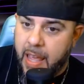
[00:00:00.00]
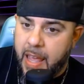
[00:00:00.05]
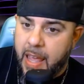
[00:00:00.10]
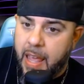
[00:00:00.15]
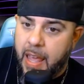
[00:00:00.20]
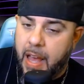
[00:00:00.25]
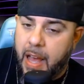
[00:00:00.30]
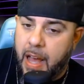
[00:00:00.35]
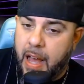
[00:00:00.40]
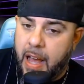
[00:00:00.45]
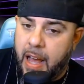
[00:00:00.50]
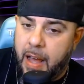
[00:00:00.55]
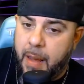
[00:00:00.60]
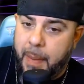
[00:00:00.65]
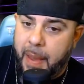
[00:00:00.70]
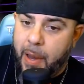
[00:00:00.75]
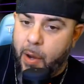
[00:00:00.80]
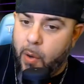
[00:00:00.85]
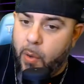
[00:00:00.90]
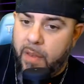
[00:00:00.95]

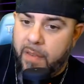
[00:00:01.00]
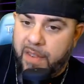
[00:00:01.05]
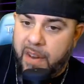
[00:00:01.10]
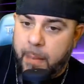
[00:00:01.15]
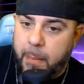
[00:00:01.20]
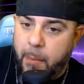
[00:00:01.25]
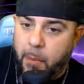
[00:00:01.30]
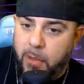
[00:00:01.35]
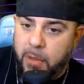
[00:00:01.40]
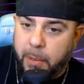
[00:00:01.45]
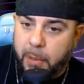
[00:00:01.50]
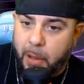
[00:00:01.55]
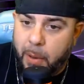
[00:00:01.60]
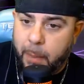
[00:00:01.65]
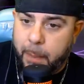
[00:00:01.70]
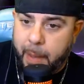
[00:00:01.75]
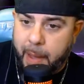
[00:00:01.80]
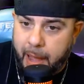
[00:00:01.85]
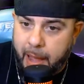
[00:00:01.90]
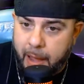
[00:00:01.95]
Halo Infinite multiplayer
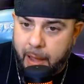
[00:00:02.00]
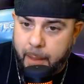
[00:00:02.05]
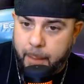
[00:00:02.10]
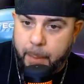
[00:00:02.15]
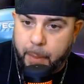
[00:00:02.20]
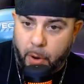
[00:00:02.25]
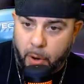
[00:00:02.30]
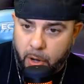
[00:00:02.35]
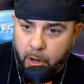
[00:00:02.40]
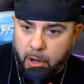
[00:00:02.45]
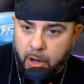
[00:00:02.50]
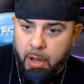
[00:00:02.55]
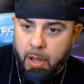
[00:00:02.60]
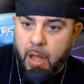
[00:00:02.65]
perk